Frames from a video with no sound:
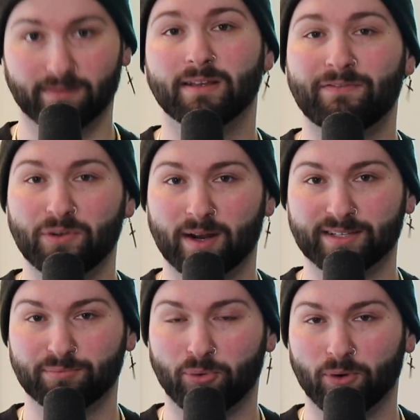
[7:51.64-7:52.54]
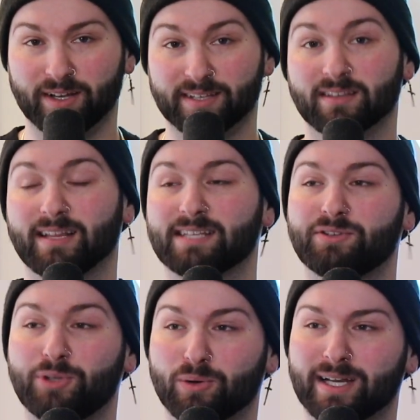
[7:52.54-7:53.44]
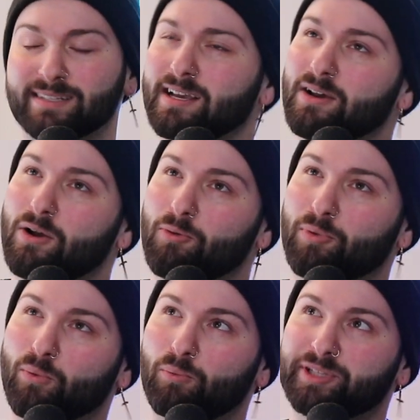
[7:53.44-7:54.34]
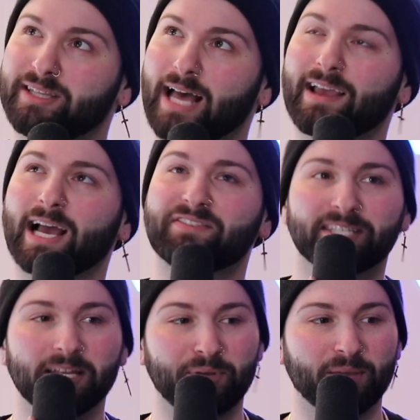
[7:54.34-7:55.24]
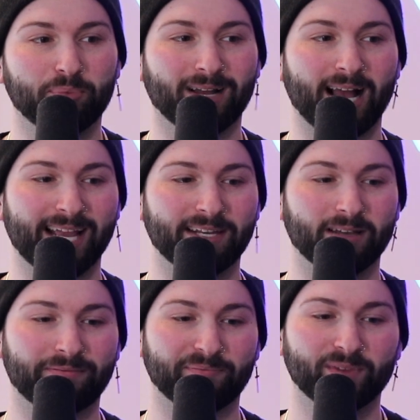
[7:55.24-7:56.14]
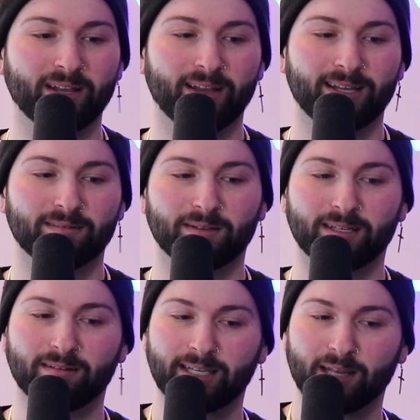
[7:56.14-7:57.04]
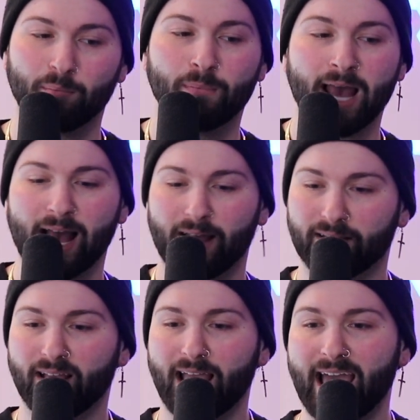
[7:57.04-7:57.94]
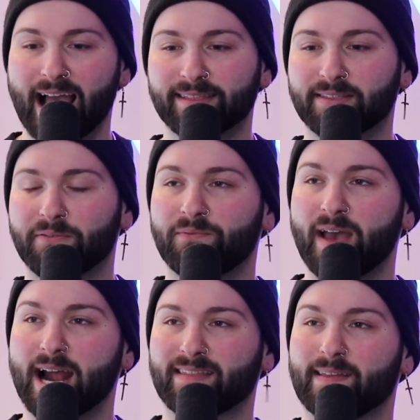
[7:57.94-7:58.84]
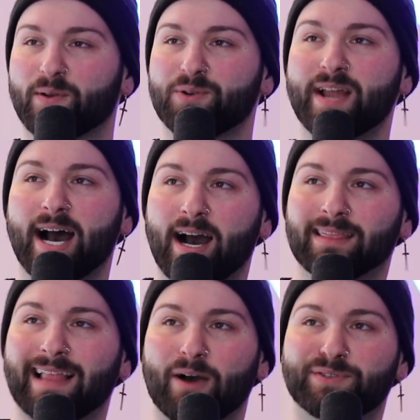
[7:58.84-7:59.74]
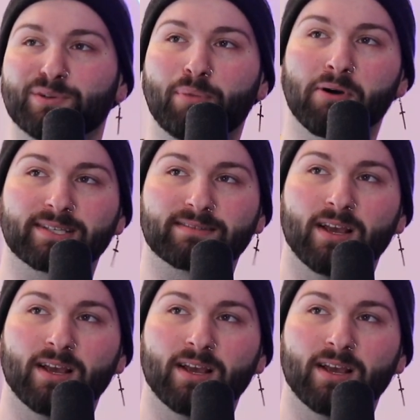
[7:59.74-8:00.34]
If you want to support us, let's do it. But I've seen people kind of get mad at the fact that they're not allowed to post